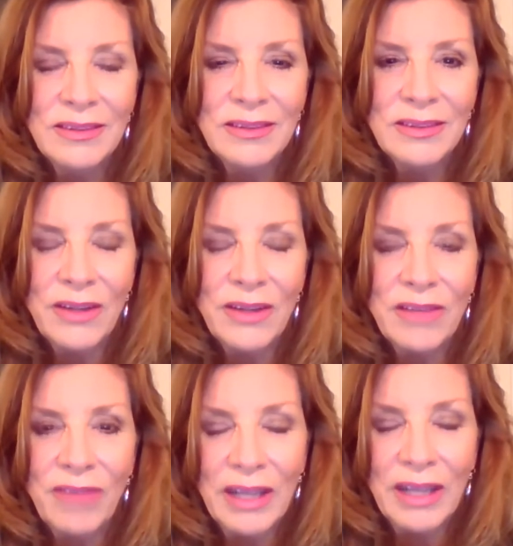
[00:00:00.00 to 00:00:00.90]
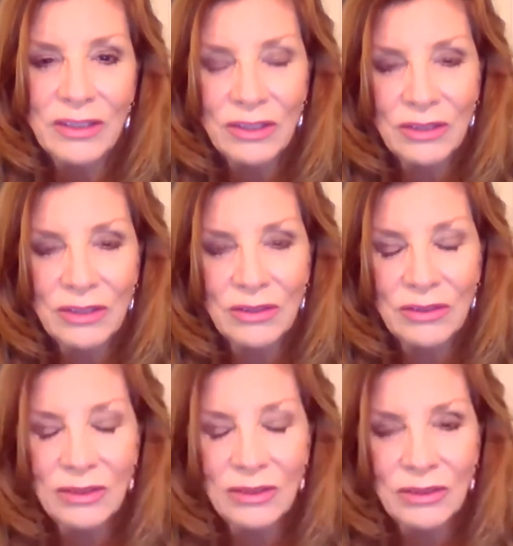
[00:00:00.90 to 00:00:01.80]
So I invite you
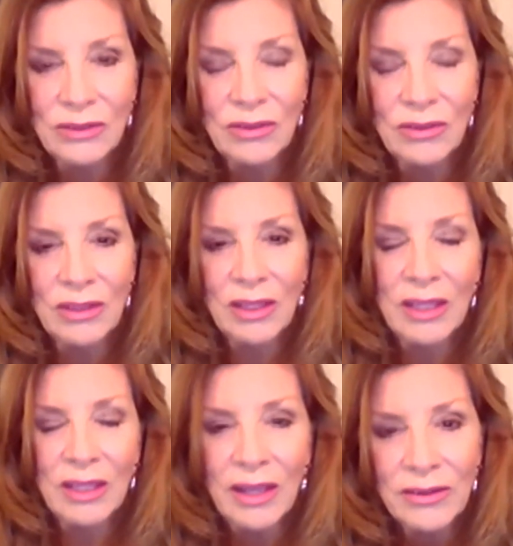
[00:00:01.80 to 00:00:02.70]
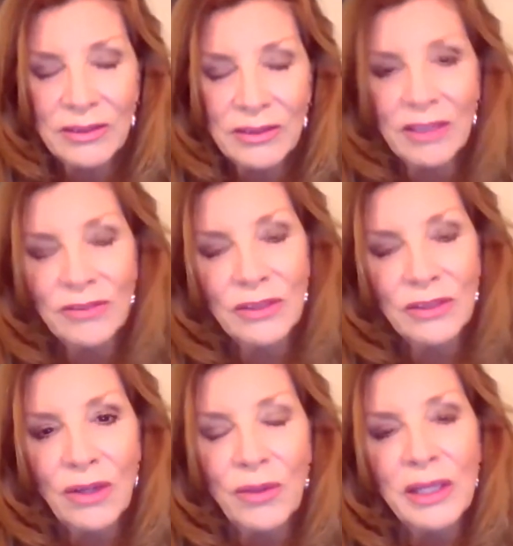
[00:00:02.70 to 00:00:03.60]
to allow yourself to
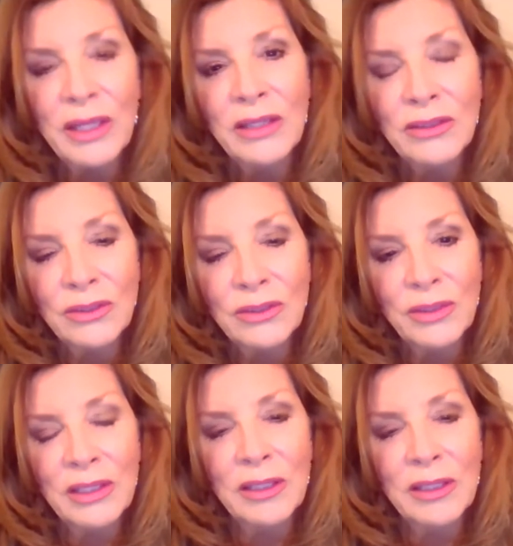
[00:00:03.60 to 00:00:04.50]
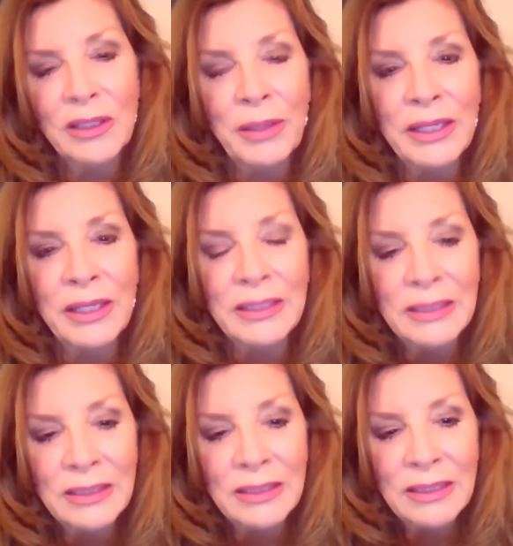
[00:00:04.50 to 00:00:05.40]
go into it a little
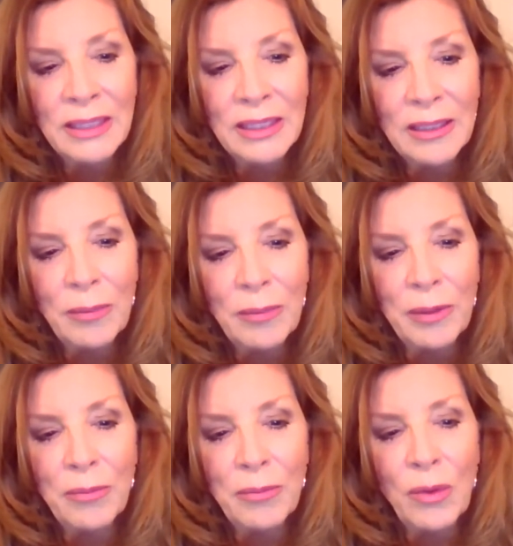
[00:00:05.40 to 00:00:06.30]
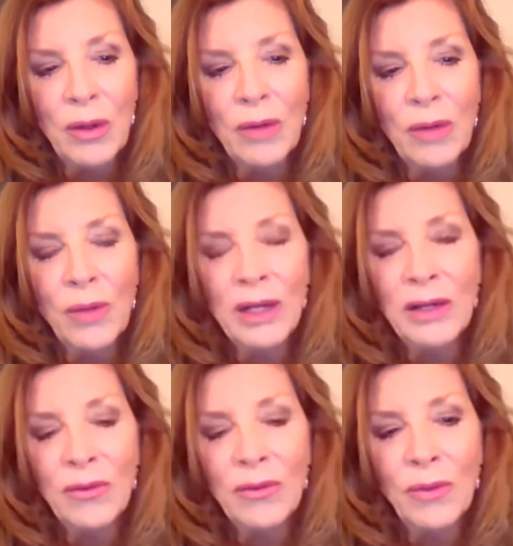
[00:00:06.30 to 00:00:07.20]
bit more.
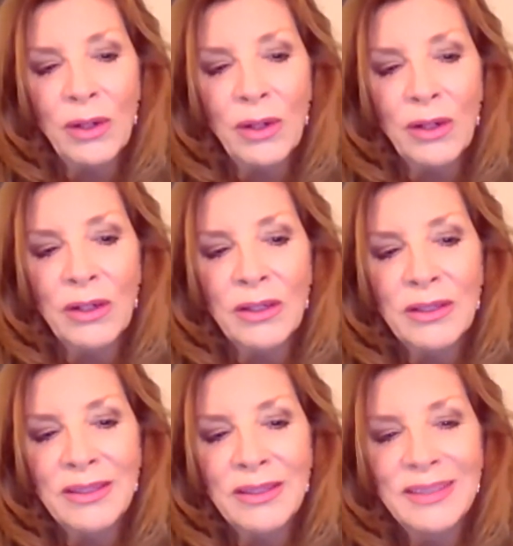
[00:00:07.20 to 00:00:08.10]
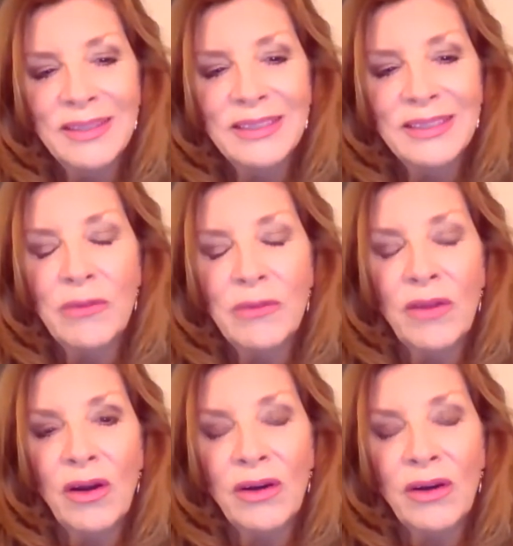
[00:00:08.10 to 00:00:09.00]
What were some of the
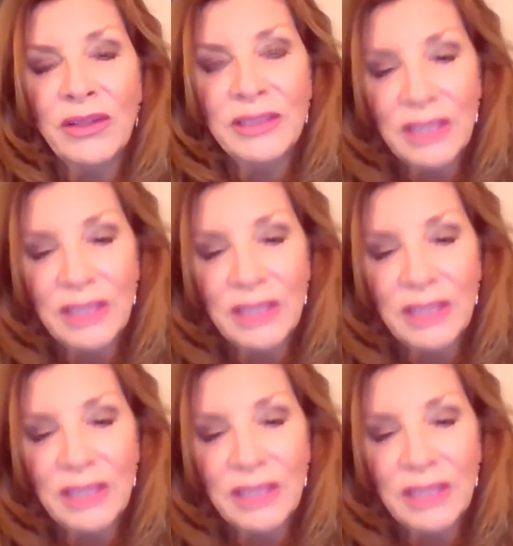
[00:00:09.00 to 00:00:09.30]
hardest